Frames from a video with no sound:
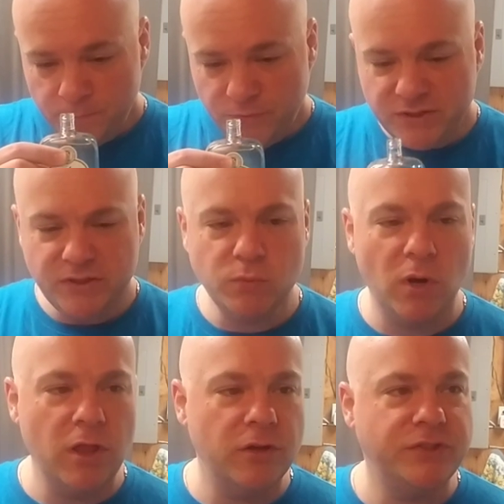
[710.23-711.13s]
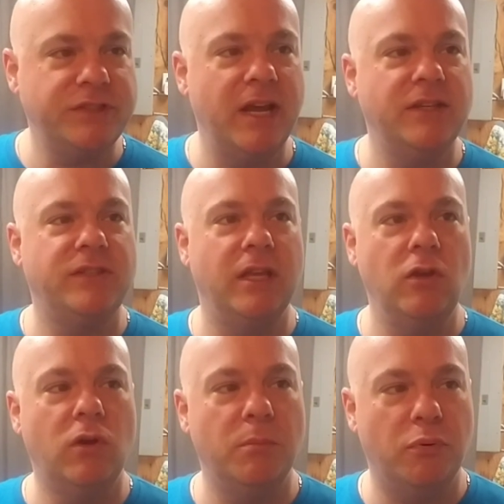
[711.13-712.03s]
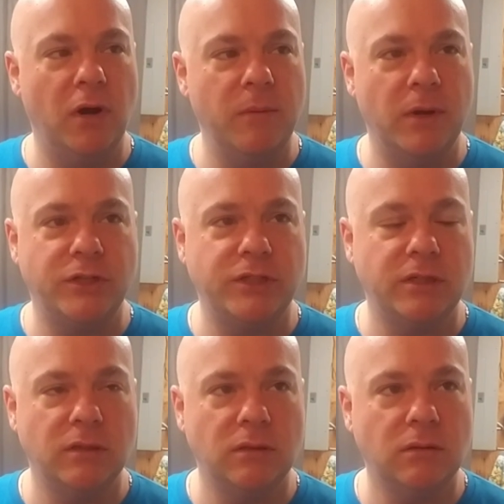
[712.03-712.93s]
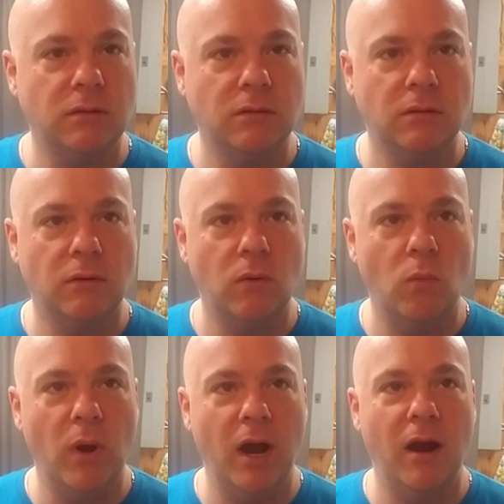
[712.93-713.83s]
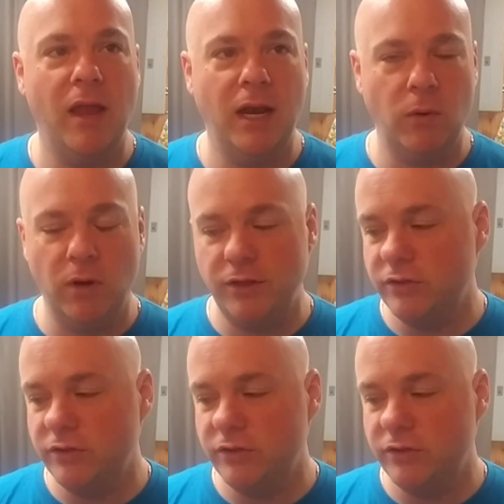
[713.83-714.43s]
This is one of those scents that you can pretty much wear anywhere.